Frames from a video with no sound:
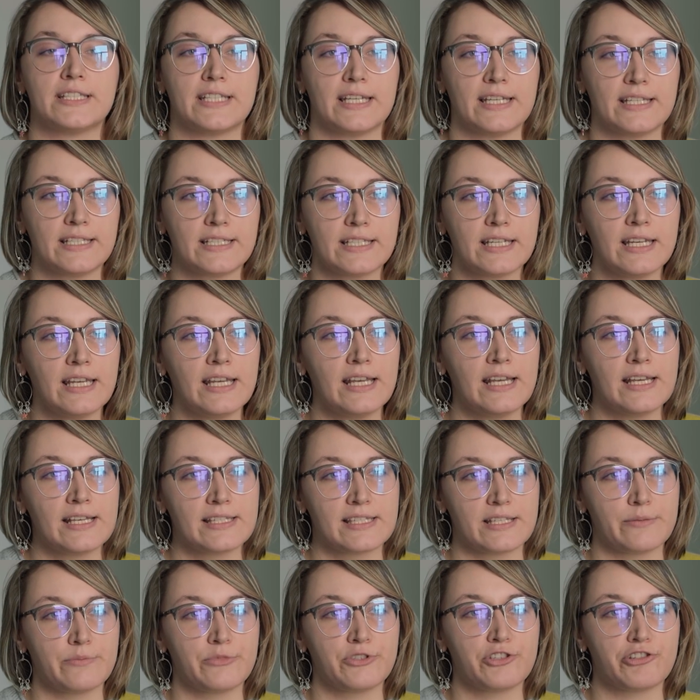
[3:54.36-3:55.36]
attend
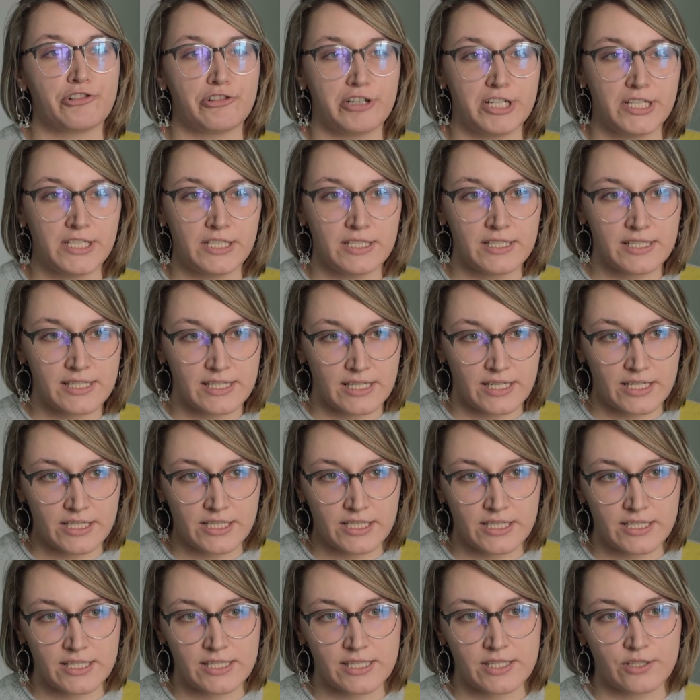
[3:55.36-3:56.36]
some training
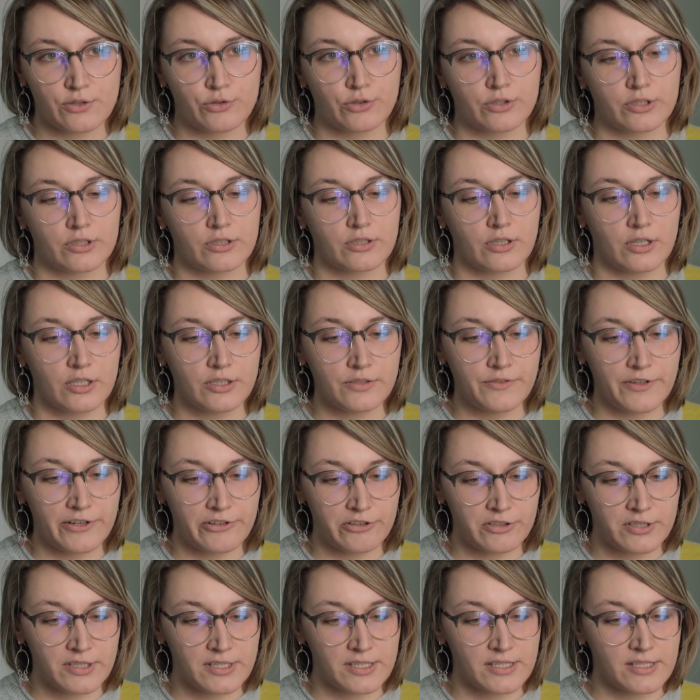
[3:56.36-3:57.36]
sessions or
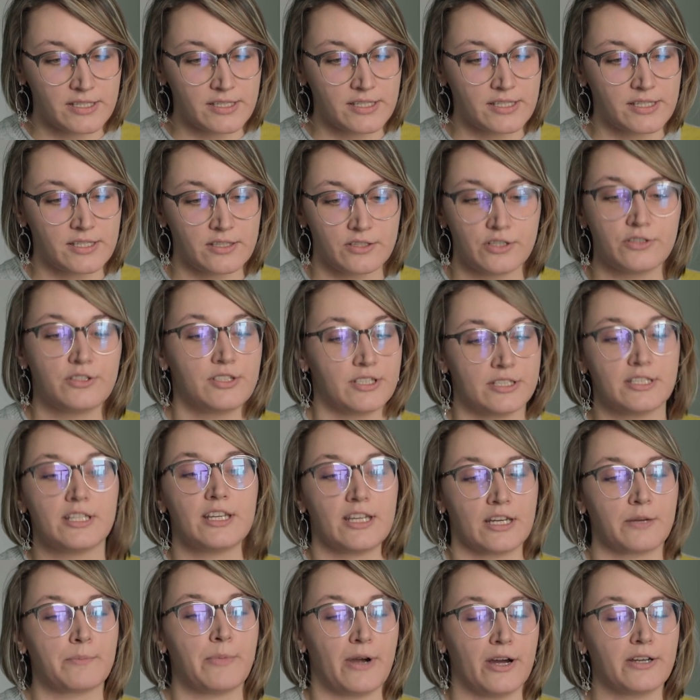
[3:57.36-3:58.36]
conferences, to
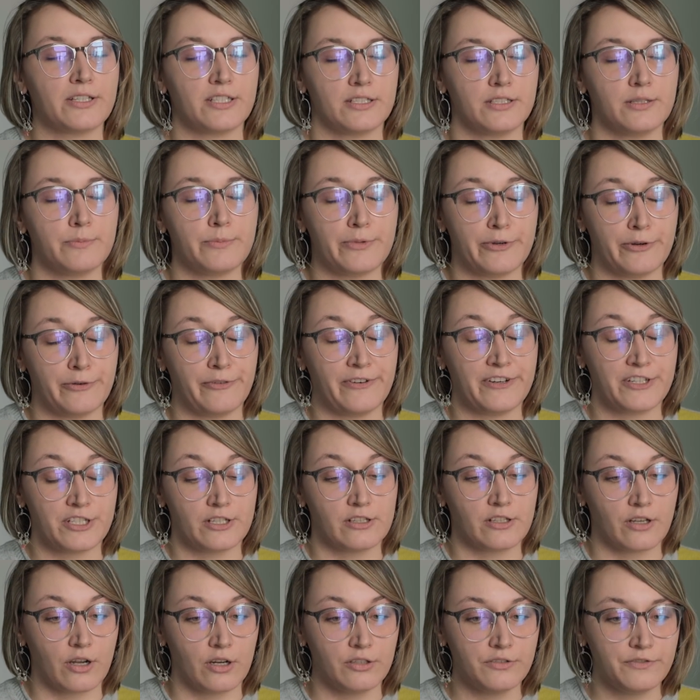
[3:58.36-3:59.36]
take part in a
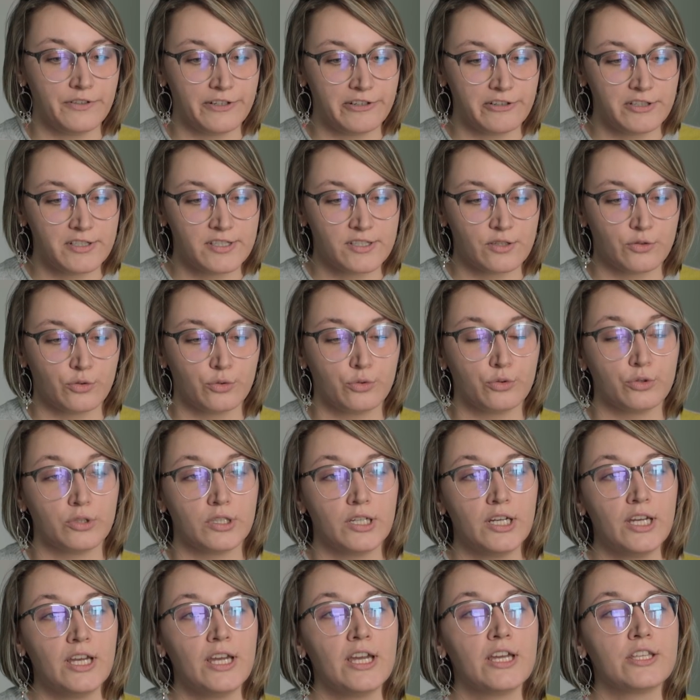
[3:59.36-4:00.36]
professional conference
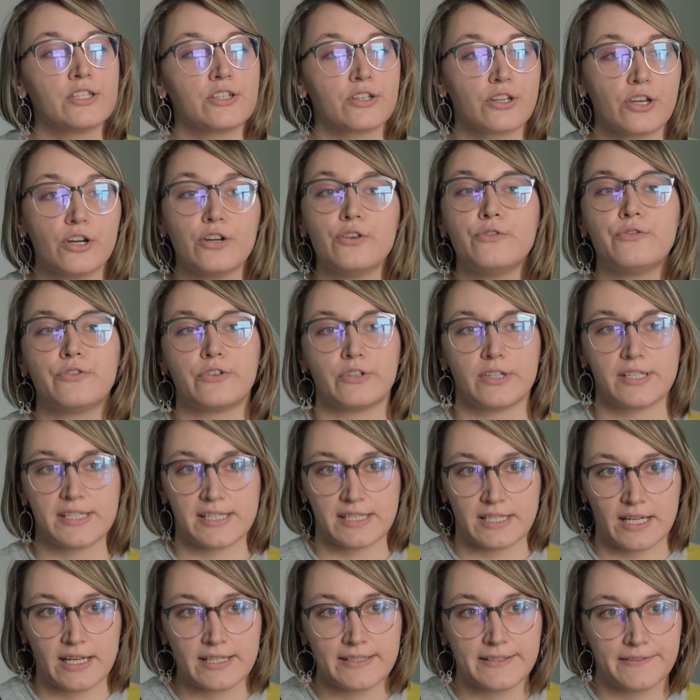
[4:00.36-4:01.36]
or to go for a
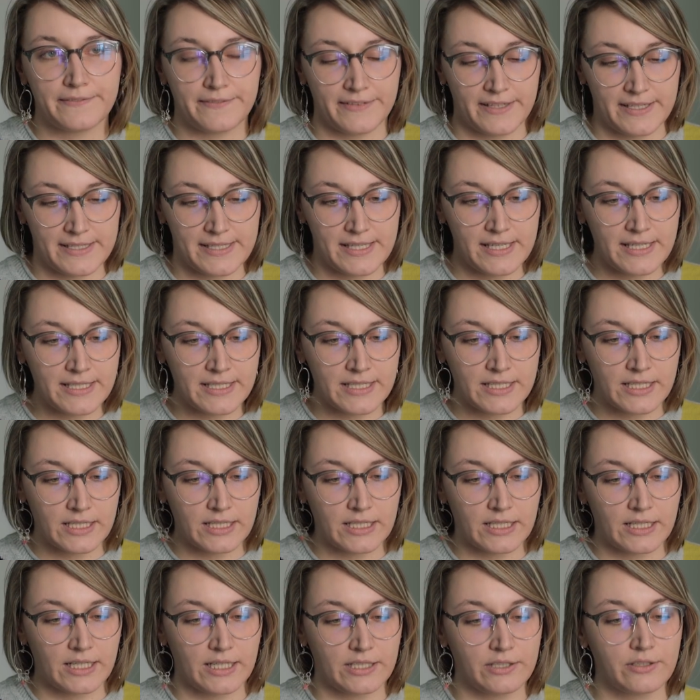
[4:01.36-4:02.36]
study visit,
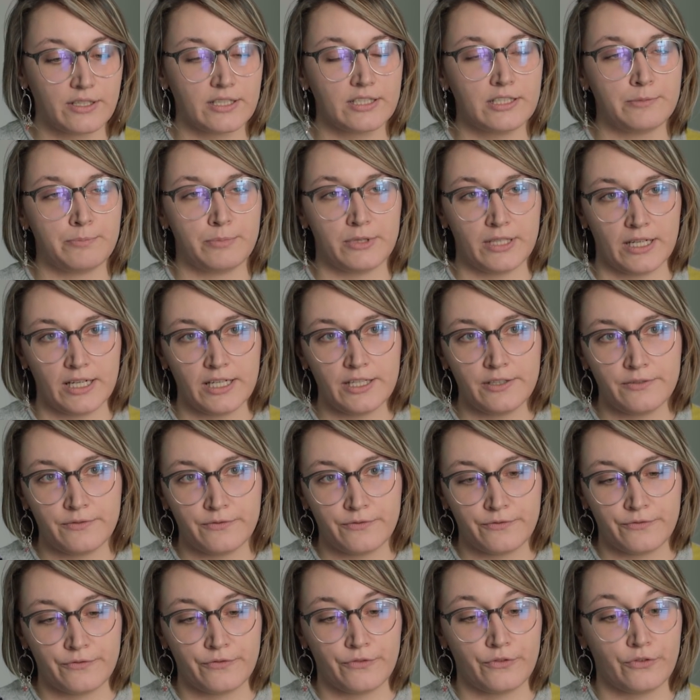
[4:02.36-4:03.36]
you can apply
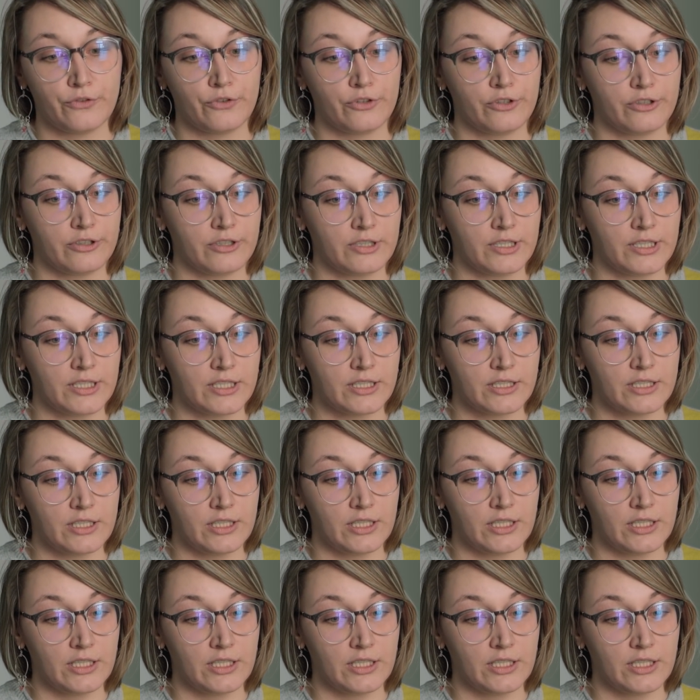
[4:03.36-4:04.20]
for